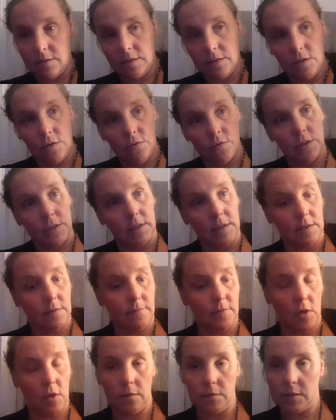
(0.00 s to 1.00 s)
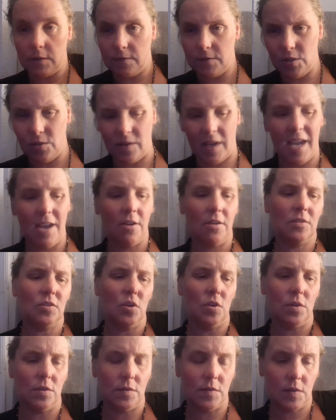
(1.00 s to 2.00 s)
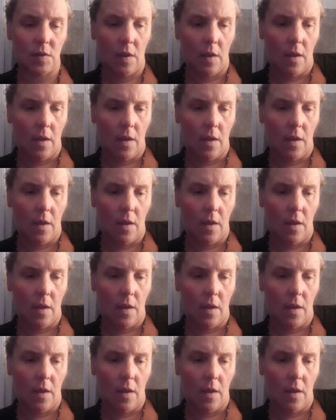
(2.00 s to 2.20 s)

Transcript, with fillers: usually involves a few characters,